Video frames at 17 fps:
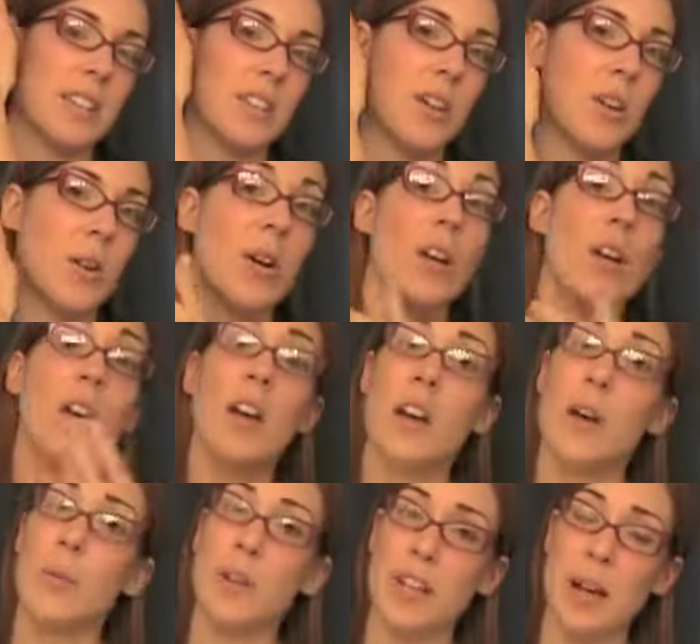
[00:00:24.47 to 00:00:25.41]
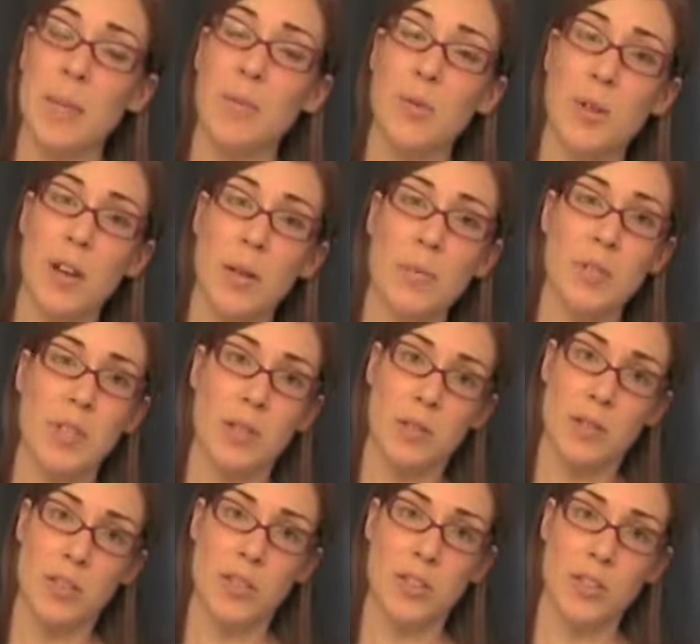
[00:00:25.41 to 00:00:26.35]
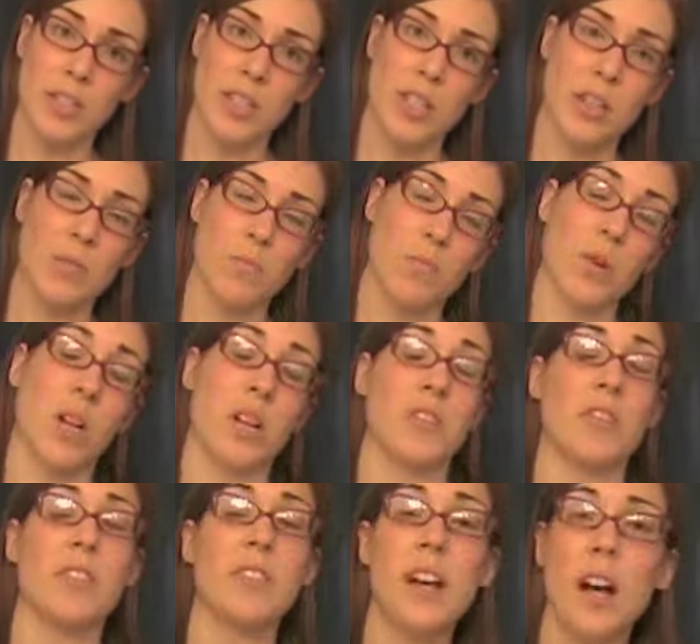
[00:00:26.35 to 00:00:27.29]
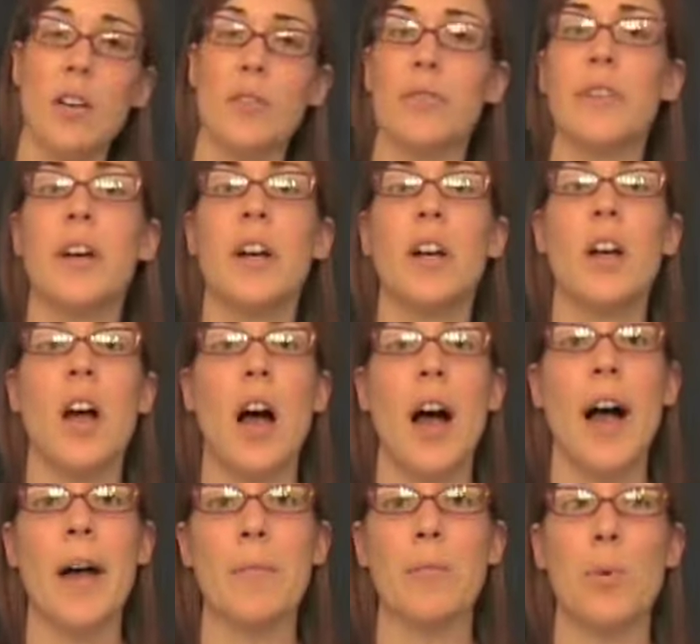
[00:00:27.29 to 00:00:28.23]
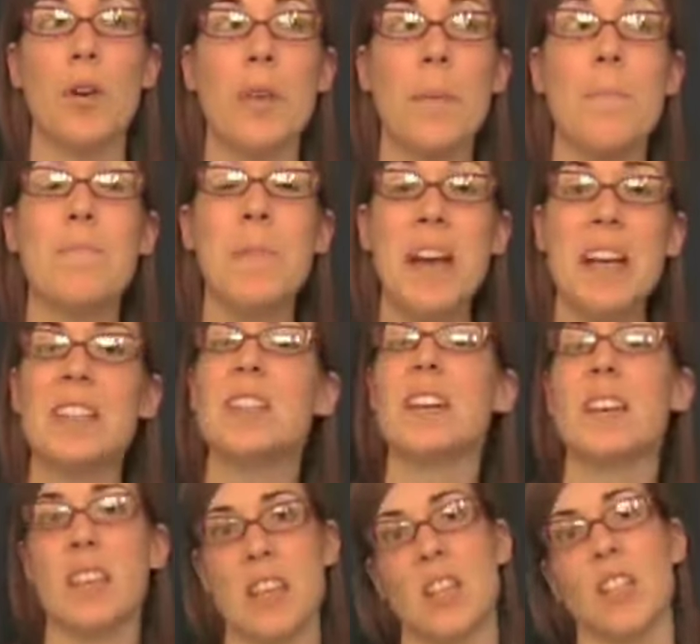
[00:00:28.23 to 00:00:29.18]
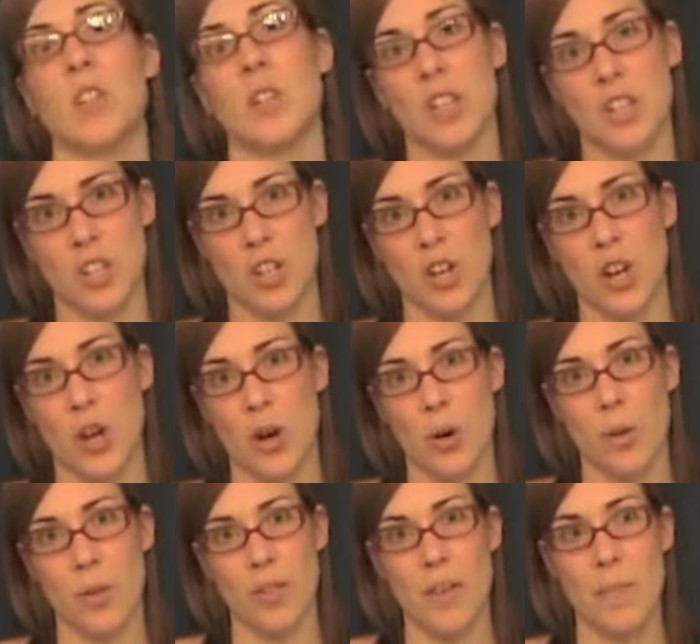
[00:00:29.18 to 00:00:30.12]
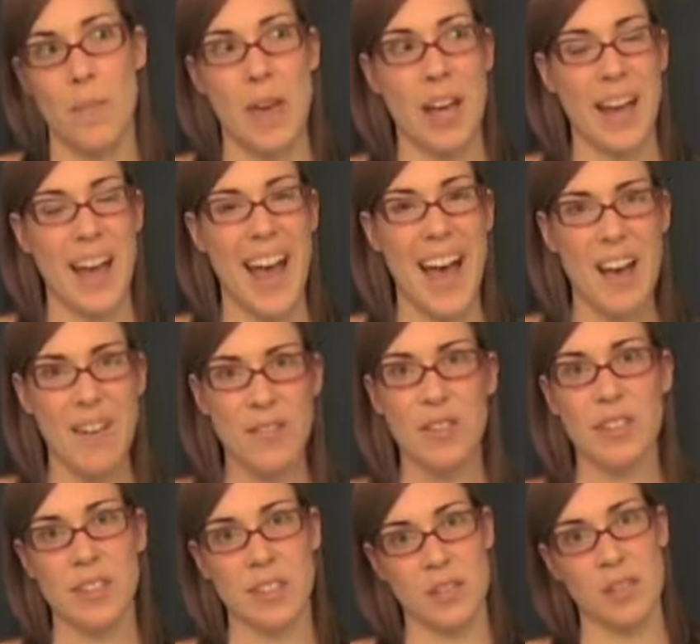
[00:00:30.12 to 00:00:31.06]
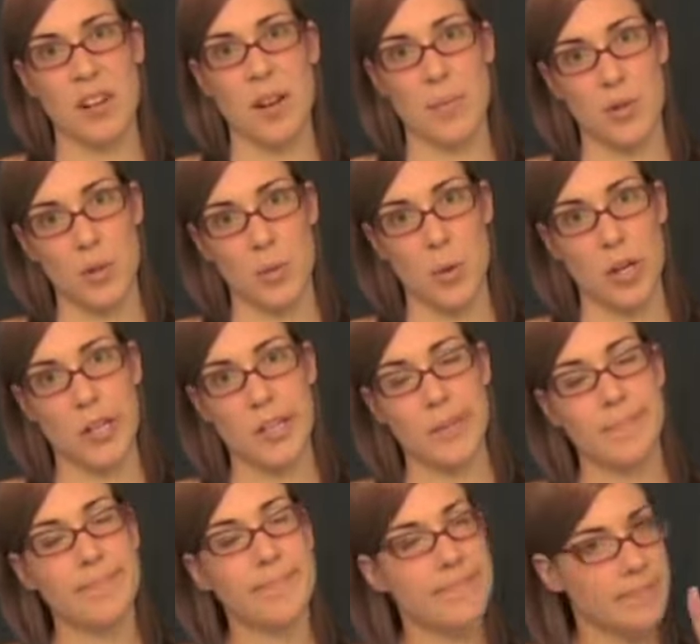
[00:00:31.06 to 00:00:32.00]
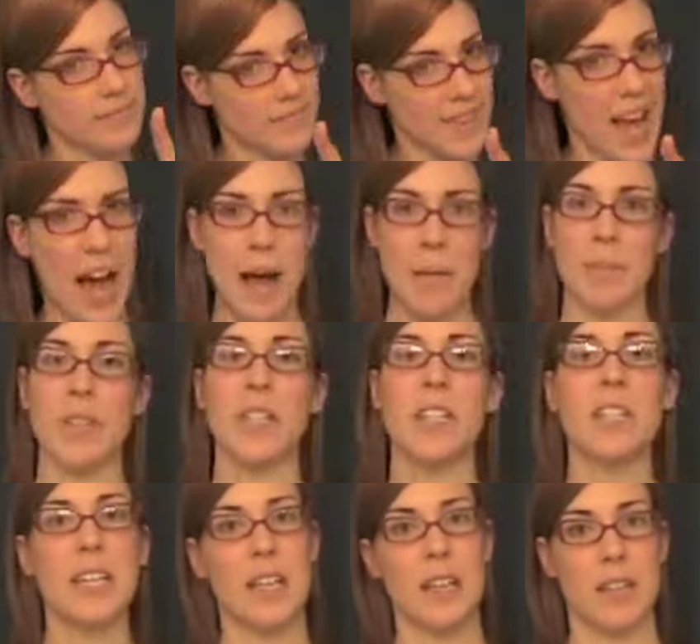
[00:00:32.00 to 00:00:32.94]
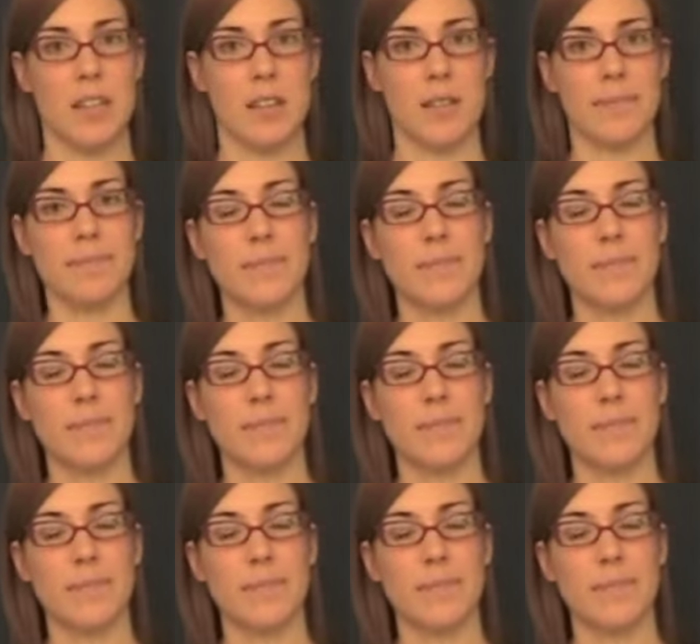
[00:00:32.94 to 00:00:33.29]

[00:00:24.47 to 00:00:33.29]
And so when it comes to an updo, and certainly one on yourself, what are the basic things you need to know that make every single updo work? I'm going to tell you.